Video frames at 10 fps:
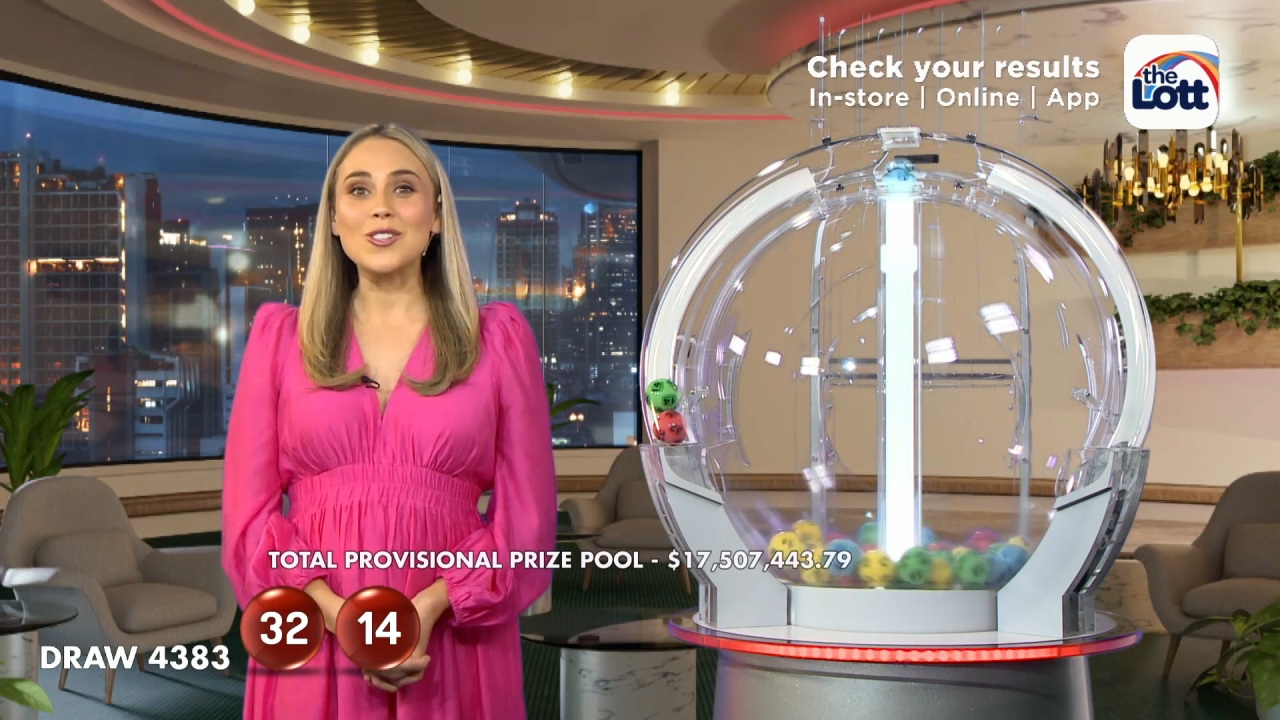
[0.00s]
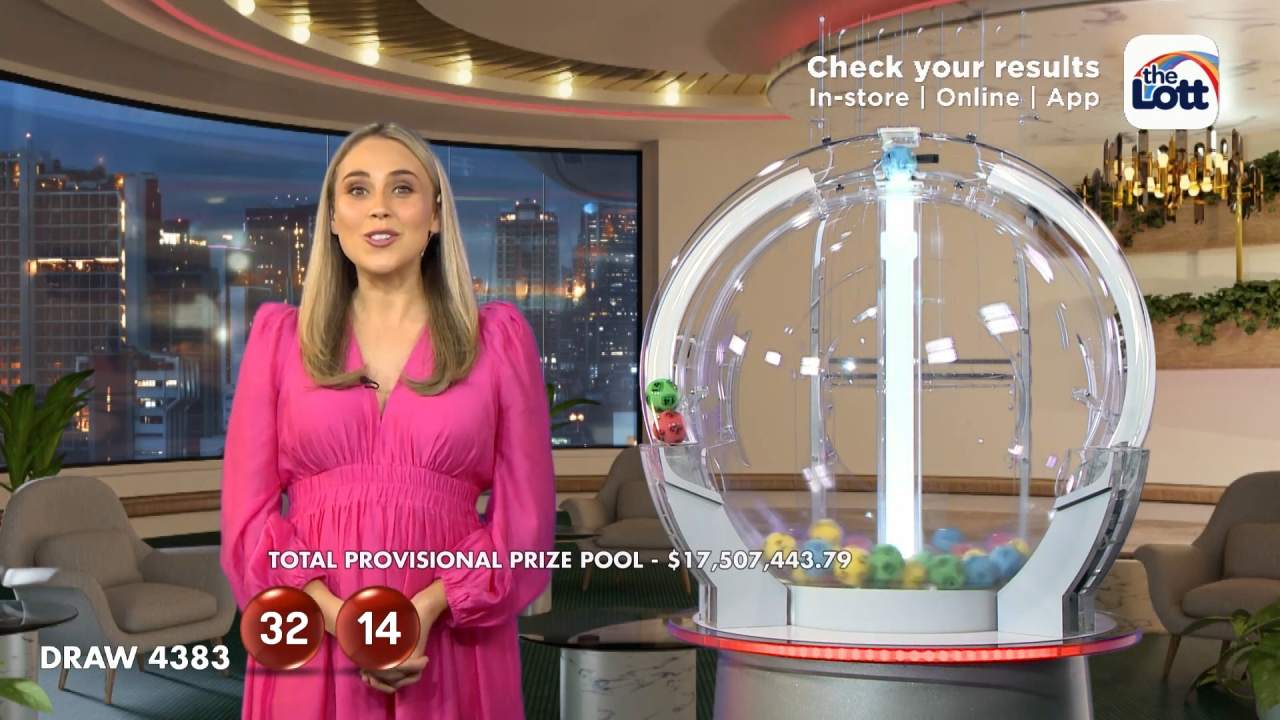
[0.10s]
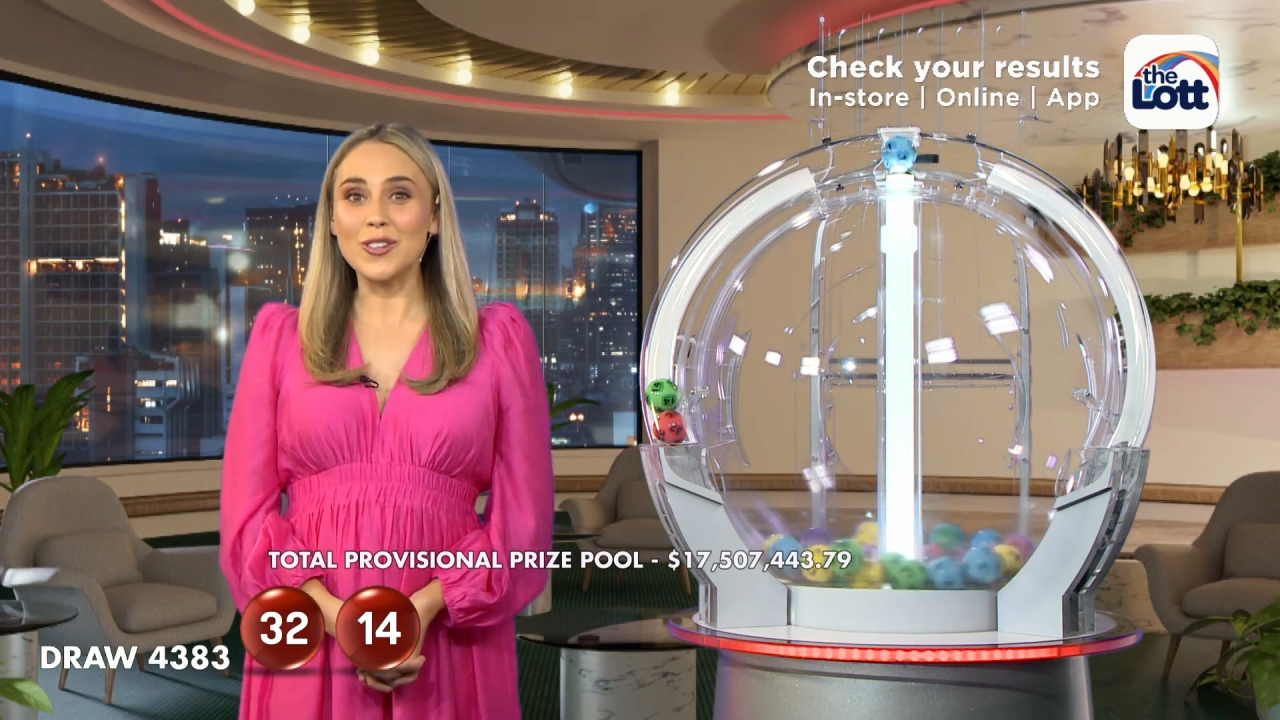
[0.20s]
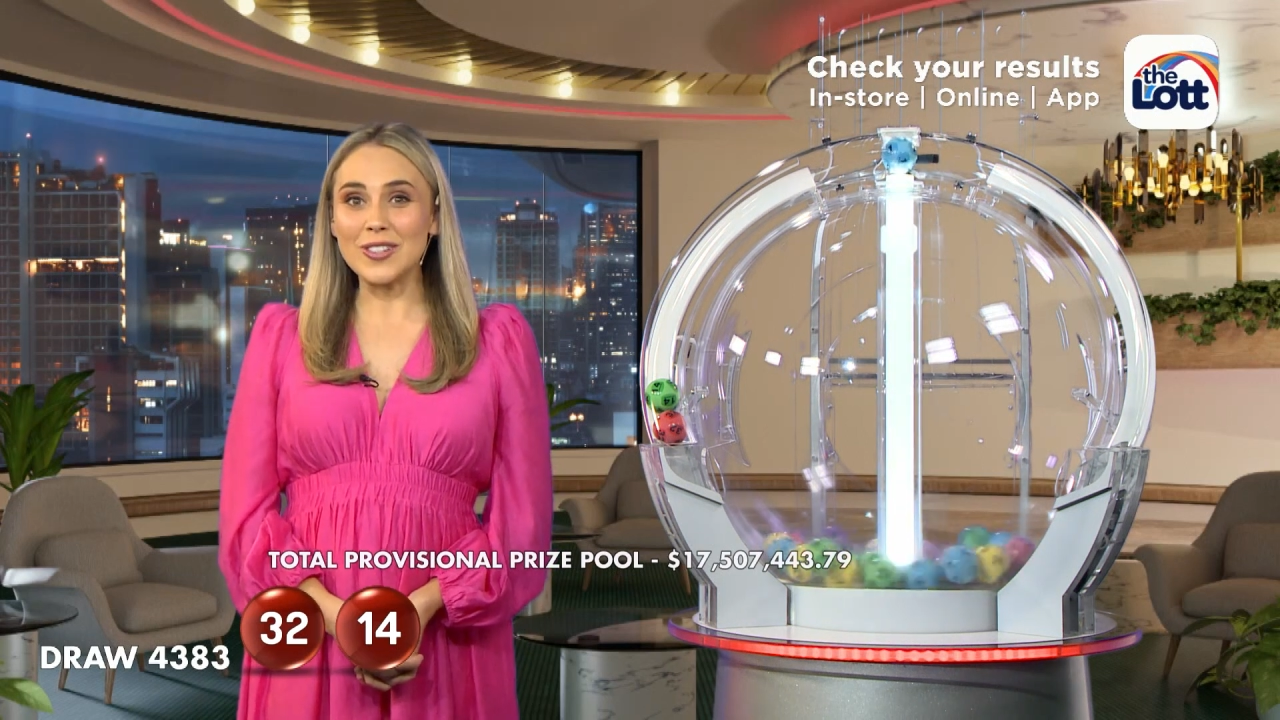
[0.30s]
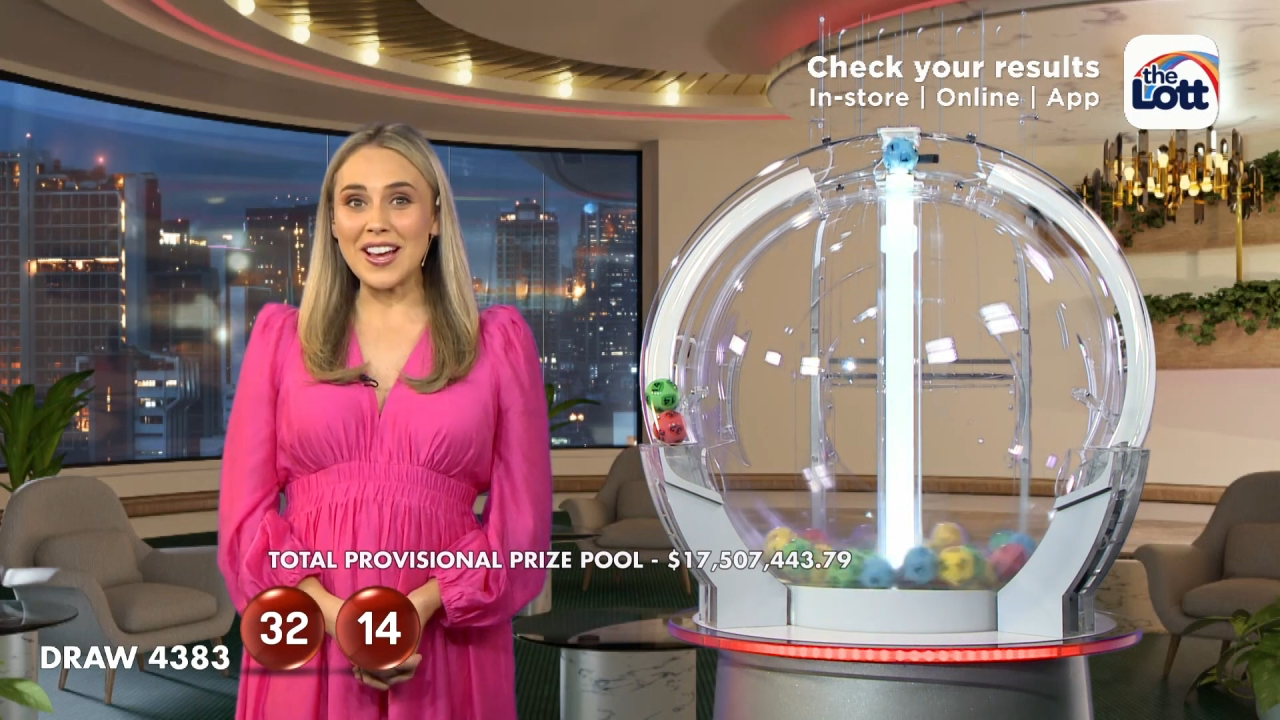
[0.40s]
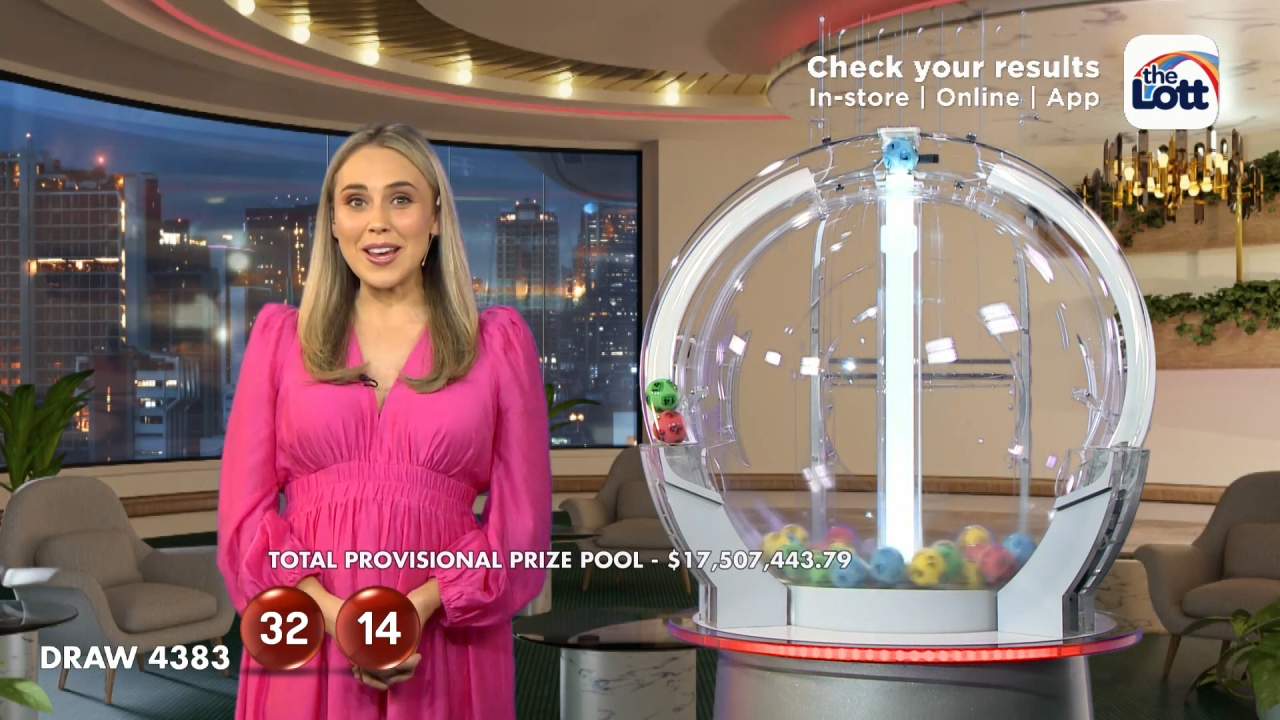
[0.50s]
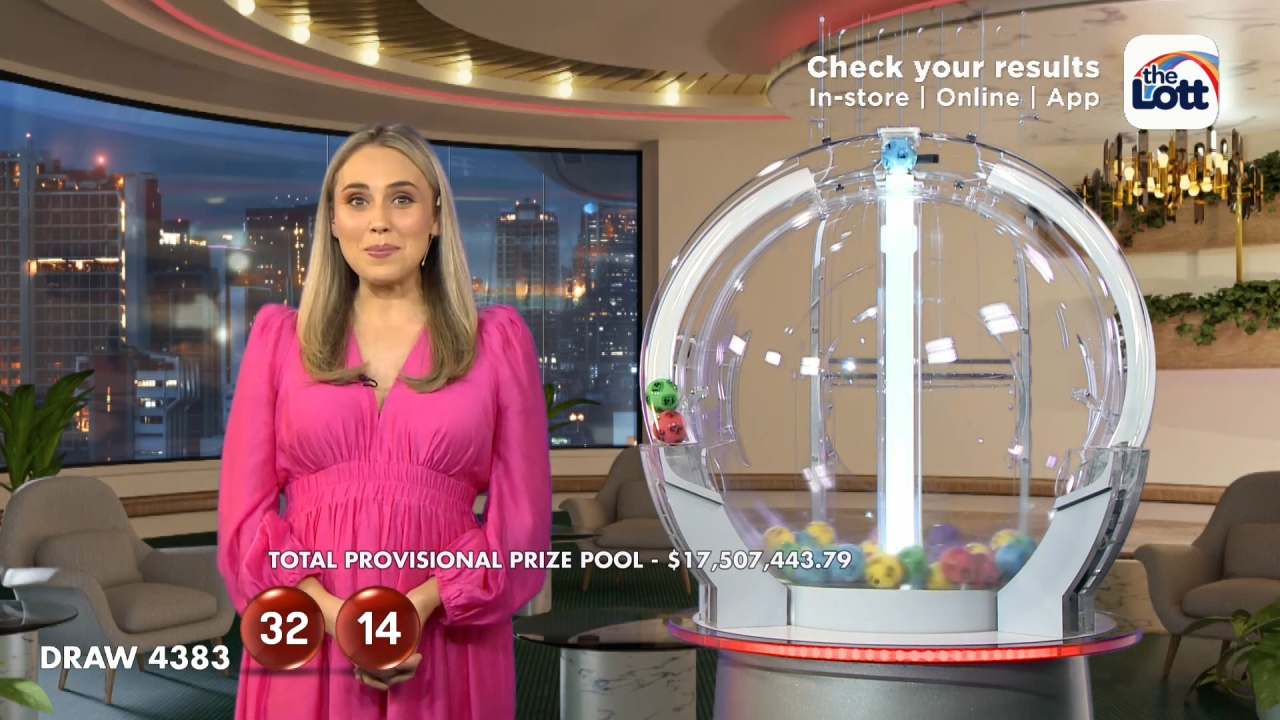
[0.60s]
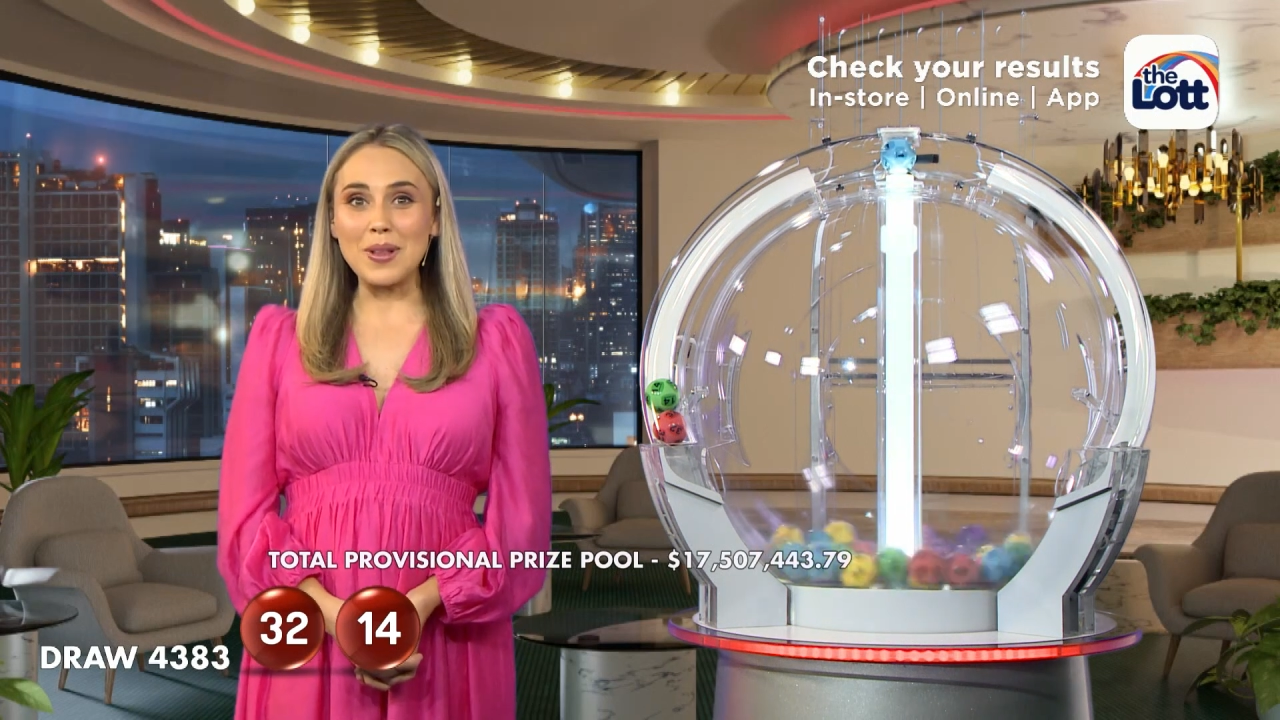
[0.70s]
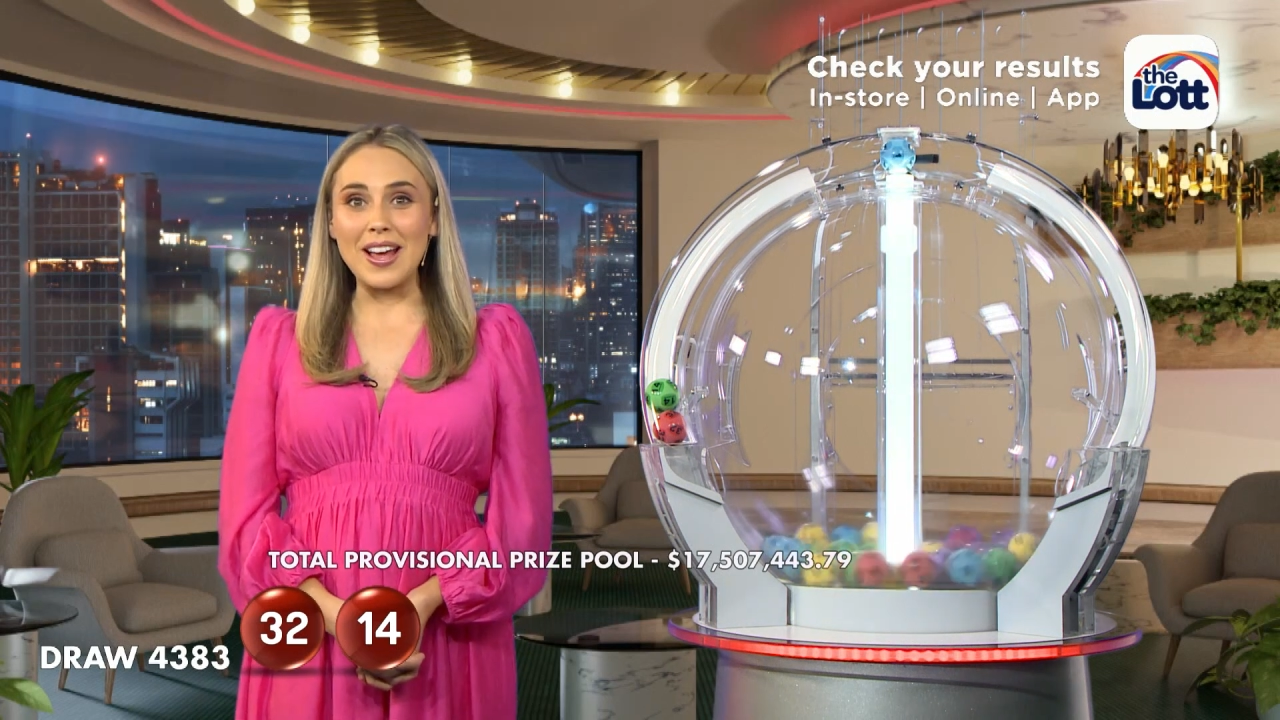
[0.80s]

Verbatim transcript: two lucky